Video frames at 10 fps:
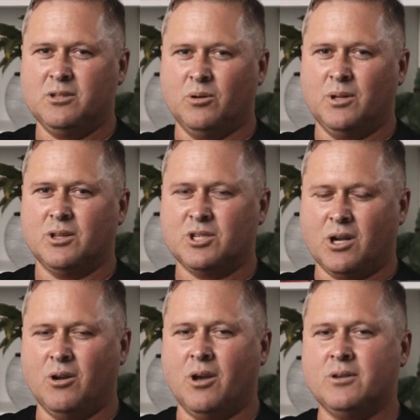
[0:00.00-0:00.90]
to in the
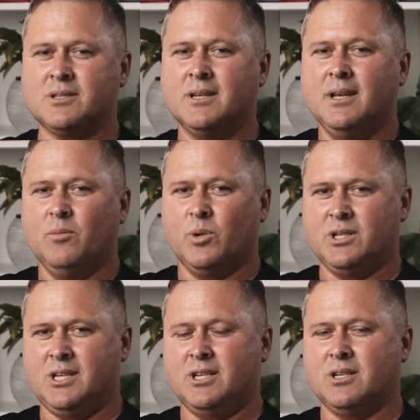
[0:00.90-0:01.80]
show notes. But
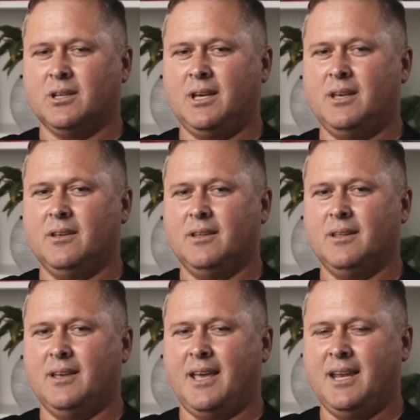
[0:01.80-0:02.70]
essentially,
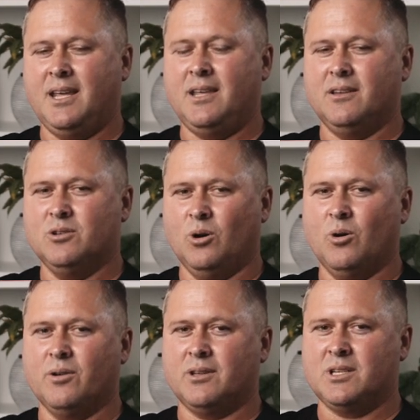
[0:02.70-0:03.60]
any
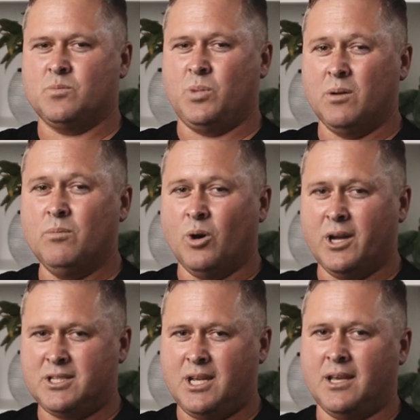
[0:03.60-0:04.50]
dog that is bitten by
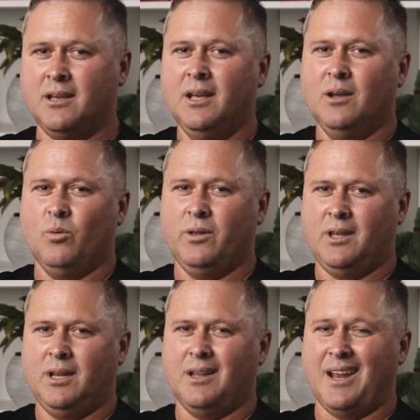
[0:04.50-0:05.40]
a tick,
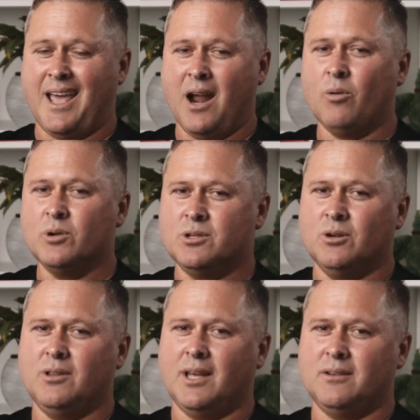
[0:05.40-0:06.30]
within an hour or
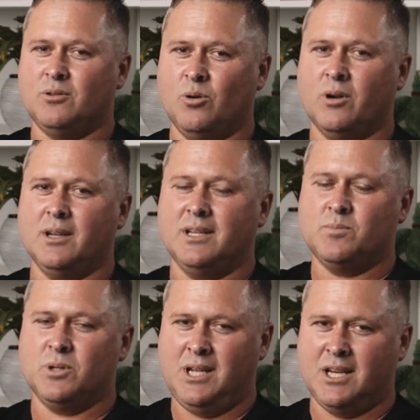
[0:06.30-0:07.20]
two, that dog is
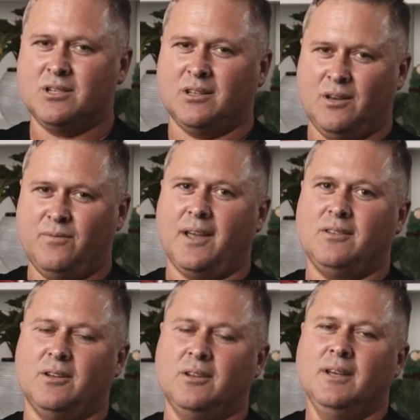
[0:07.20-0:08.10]
potentially
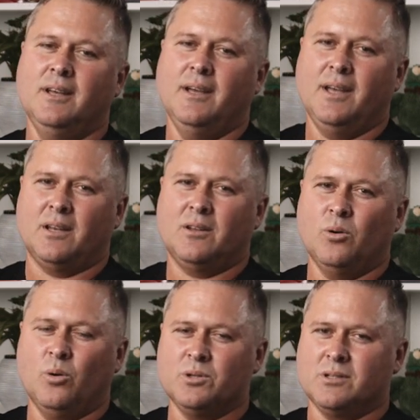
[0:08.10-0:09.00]
infected. It
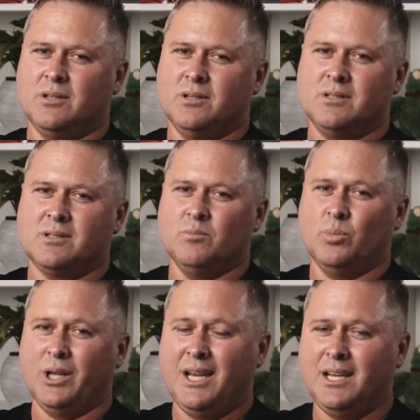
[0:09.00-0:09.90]
causes
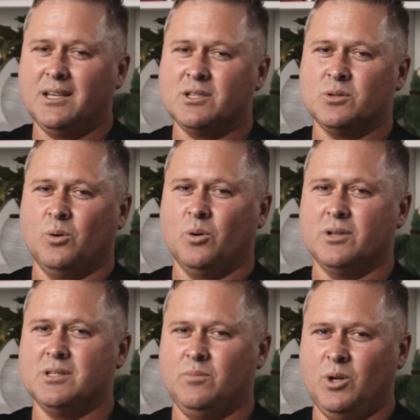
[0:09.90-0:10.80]
bleeding
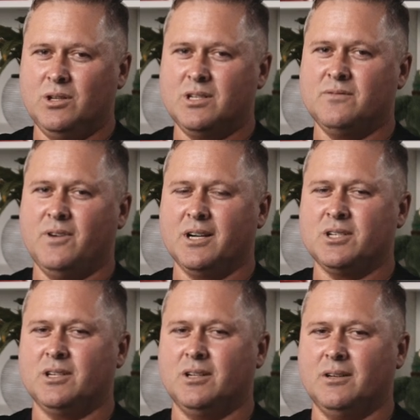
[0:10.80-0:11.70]
disorders, immune
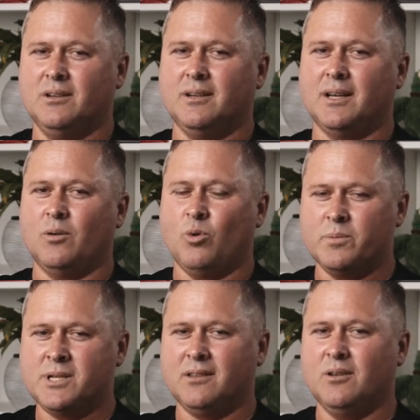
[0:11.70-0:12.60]
dysfunction,
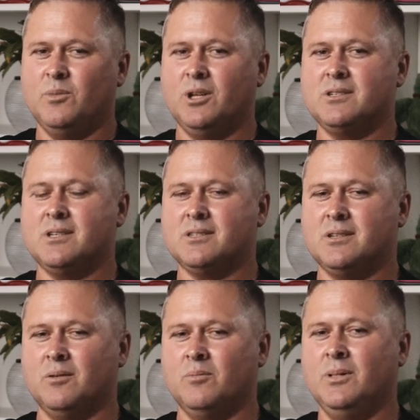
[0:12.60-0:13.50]
wipes out their immune
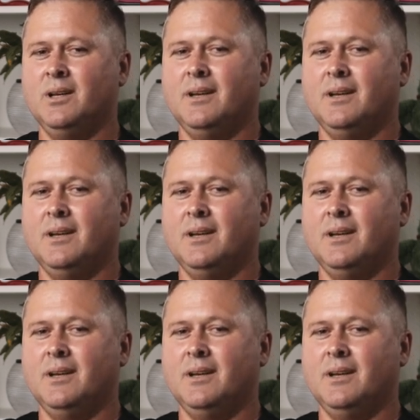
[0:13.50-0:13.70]
system,